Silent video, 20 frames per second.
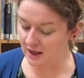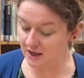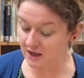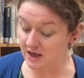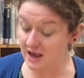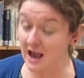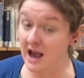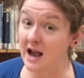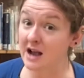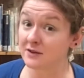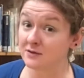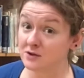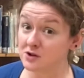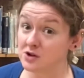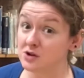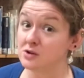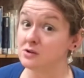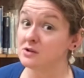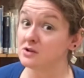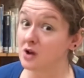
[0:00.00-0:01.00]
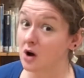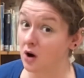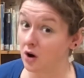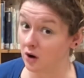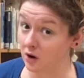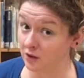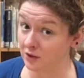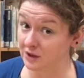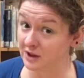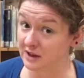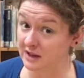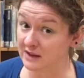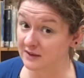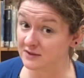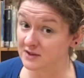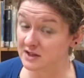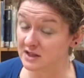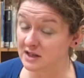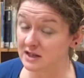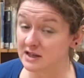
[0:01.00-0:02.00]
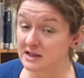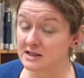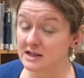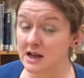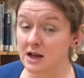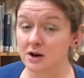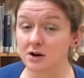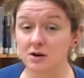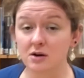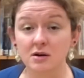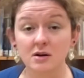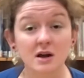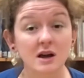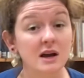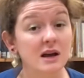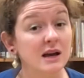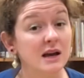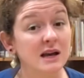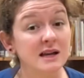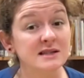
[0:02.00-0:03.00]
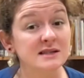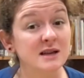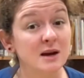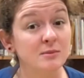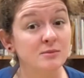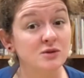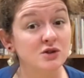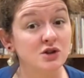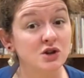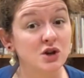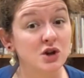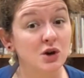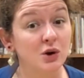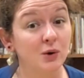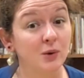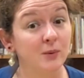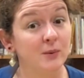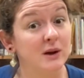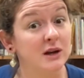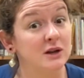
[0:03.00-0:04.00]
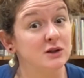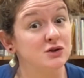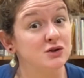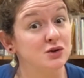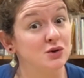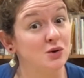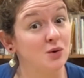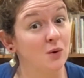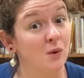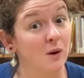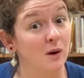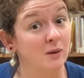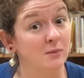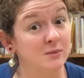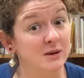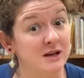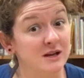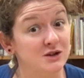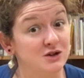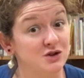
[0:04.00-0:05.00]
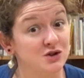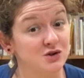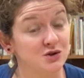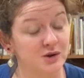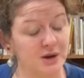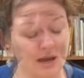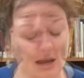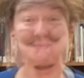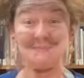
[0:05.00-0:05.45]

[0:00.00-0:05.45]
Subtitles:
have to use all the leaves in the container. It's up to you. It's your peace tree.